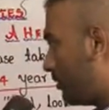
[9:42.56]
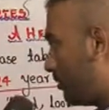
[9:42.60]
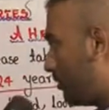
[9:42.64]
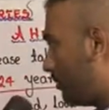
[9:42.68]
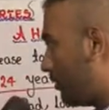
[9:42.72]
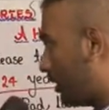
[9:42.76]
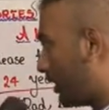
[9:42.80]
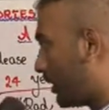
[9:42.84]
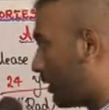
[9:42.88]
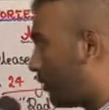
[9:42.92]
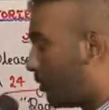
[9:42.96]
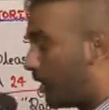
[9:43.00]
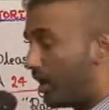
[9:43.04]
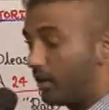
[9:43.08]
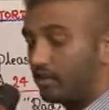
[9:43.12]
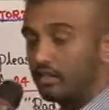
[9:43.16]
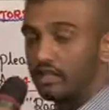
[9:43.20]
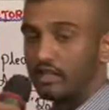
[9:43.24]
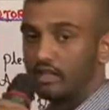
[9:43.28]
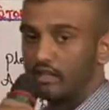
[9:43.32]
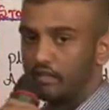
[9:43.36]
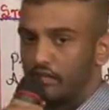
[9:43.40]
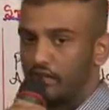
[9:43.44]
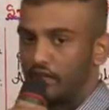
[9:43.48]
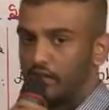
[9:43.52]
Mother bought
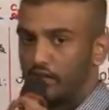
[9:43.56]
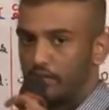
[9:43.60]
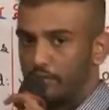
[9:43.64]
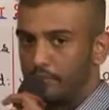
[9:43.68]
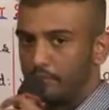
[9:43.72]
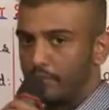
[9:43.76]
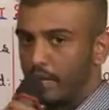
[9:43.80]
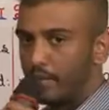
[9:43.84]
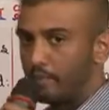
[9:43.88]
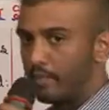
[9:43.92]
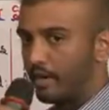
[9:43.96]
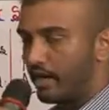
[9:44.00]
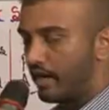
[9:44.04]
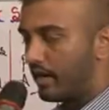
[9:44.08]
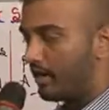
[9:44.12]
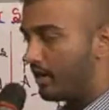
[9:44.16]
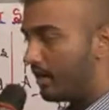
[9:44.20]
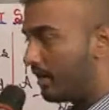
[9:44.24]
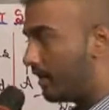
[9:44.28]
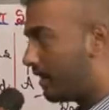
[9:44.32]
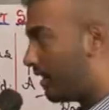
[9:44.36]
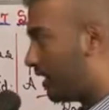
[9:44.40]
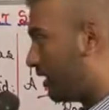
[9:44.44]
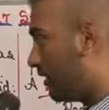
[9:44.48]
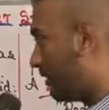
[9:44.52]
that paper and
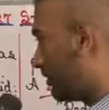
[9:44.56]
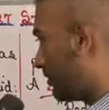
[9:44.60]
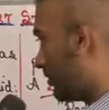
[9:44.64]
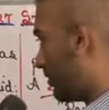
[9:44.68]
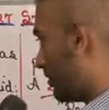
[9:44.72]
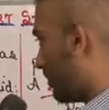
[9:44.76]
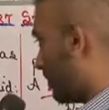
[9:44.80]
written.